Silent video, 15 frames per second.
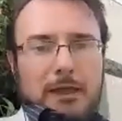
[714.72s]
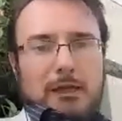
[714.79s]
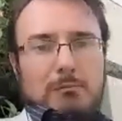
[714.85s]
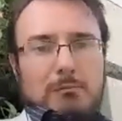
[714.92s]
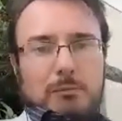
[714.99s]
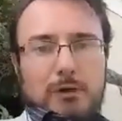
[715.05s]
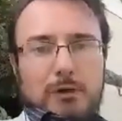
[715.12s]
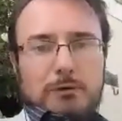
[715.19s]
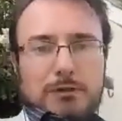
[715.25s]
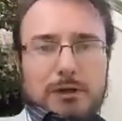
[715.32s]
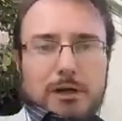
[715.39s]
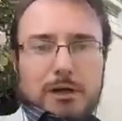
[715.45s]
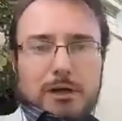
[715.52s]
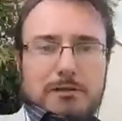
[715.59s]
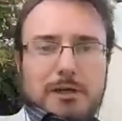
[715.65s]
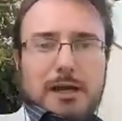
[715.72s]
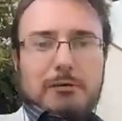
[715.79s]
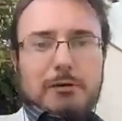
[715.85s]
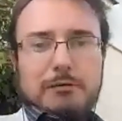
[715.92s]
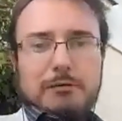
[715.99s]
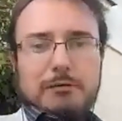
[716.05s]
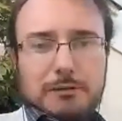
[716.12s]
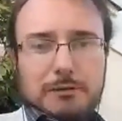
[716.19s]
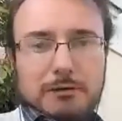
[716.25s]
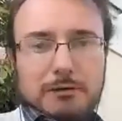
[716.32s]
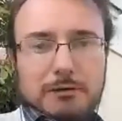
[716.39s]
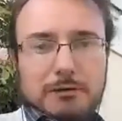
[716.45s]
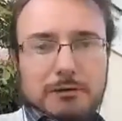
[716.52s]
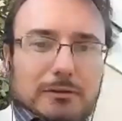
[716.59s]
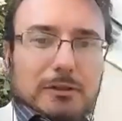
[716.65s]
impose high tariffs
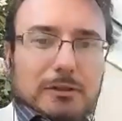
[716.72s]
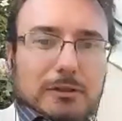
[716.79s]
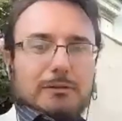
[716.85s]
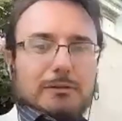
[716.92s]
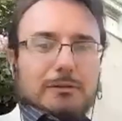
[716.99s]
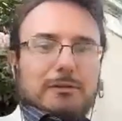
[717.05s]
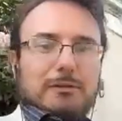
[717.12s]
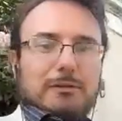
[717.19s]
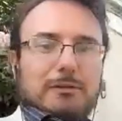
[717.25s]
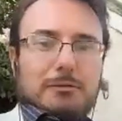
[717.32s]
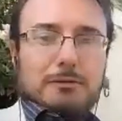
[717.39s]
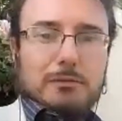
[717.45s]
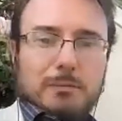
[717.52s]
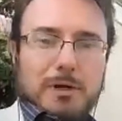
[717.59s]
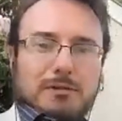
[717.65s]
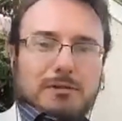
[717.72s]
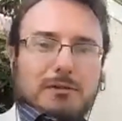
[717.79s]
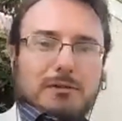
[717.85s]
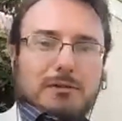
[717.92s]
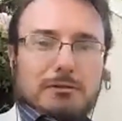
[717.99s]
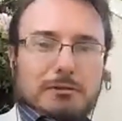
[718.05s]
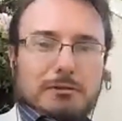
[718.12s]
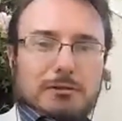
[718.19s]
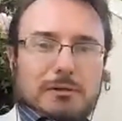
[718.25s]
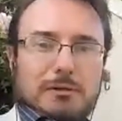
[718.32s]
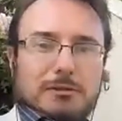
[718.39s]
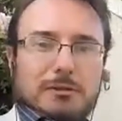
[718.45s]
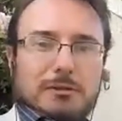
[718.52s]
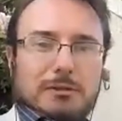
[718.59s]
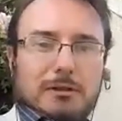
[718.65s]
on US and other vessels that were
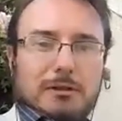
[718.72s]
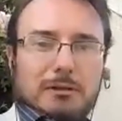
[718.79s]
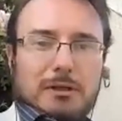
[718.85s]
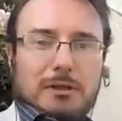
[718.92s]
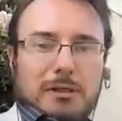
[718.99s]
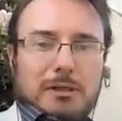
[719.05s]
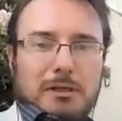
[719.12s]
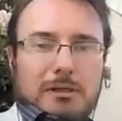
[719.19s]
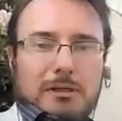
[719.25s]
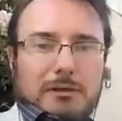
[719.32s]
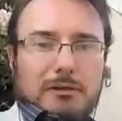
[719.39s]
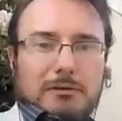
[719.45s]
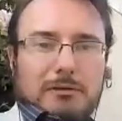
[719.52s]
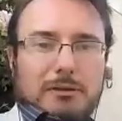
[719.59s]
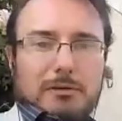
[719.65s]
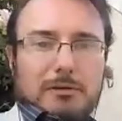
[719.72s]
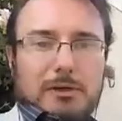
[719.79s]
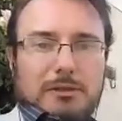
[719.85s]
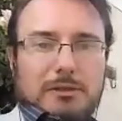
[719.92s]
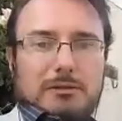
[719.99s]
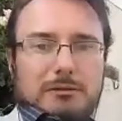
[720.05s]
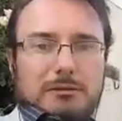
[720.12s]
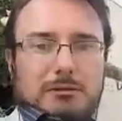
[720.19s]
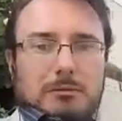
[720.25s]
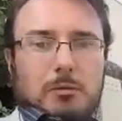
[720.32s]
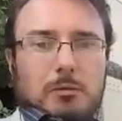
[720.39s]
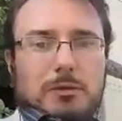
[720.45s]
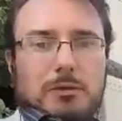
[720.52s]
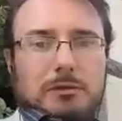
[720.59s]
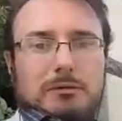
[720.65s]
passing through the Suez Canal. Uh, the
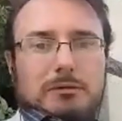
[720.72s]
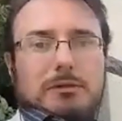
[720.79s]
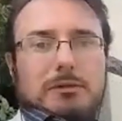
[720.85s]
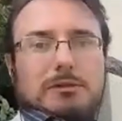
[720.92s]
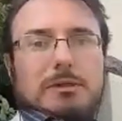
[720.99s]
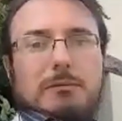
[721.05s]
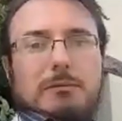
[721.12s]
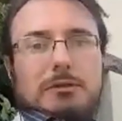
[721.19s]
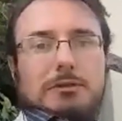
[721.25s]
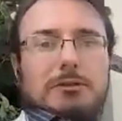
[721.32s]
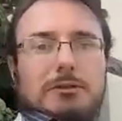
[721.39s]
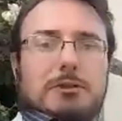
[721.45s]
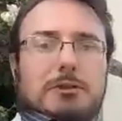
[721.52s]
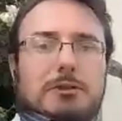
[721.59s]
US doesn't want a